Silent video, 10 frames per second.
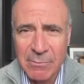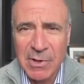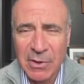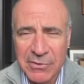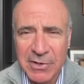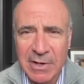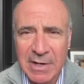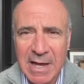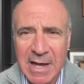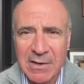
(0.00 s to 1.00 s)
the
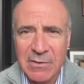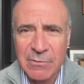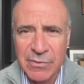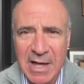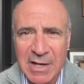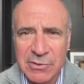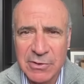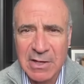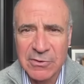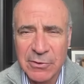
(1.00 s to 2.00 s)
military aid and
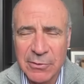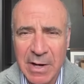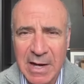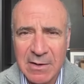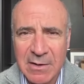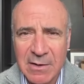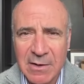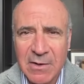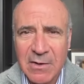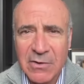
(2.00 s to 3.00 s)
financial aid to Ukraine
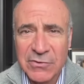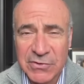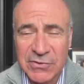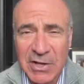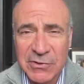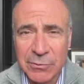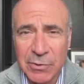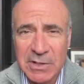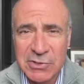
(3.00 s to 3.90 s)
successfully.